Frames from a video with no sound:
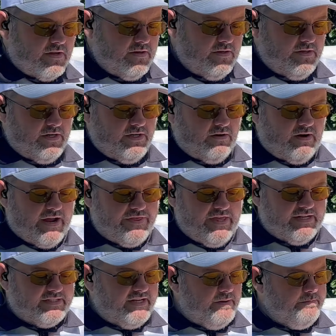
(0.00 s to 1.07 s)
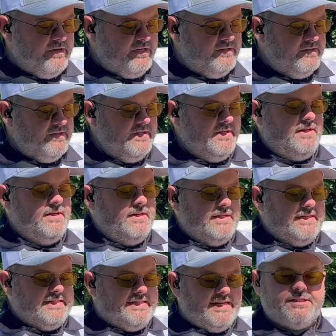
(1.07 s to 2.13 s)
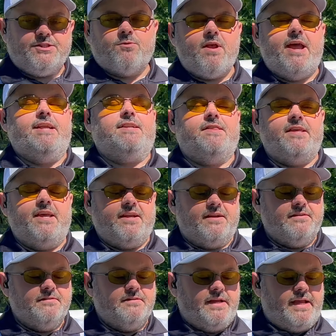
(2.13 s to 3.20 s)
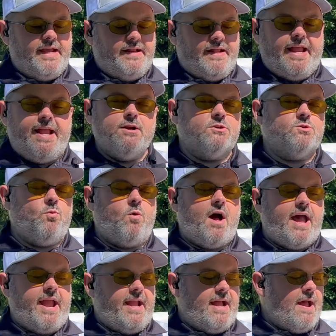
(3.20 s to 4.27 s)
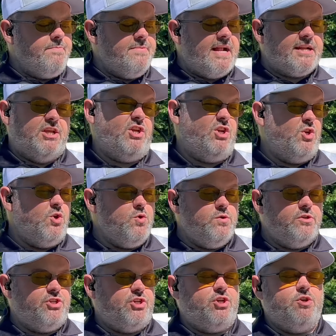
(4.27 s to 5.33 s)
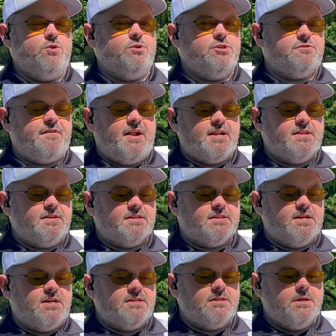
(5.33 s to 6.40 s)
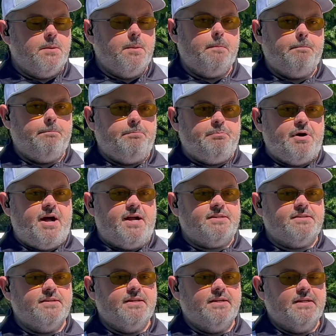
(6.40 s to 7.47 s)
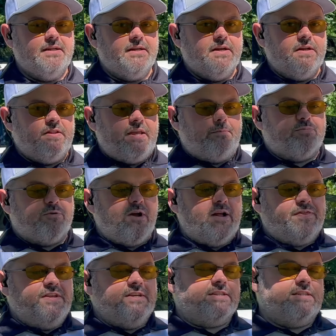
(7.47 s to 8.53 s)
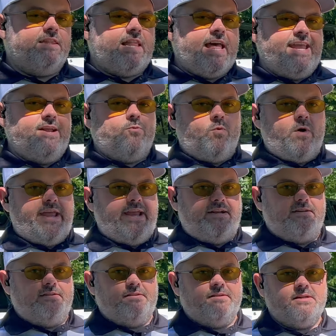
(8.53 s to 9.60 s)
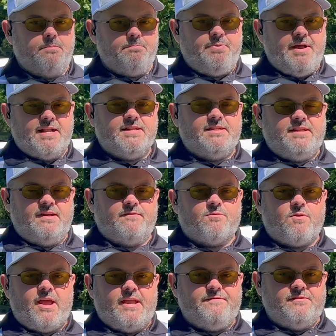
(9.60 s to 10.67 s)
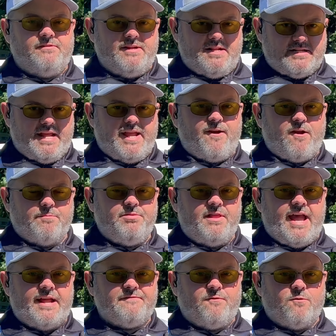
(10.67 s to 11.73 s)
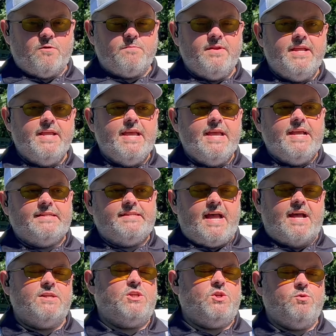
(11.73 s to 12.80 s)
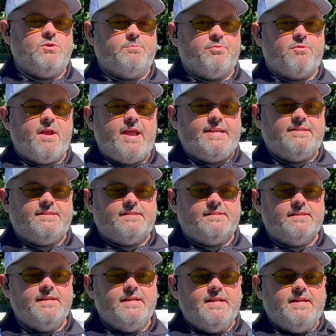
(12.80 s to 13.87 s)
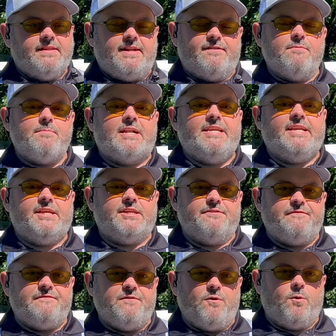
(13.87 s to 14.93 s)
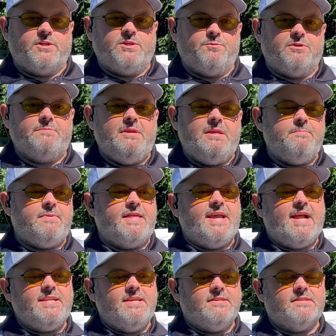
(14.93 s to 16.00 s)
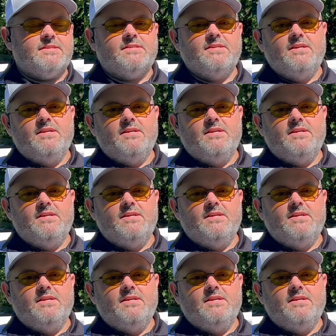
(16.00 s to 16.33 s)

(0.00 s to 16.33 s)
You know, I think Tippmann did the right thing. Here's why. I'm not a huge fan of this gun, but they brought this lightweight competitive rifle in an AR platform down to a price that everybody can afford. And what I mean by that is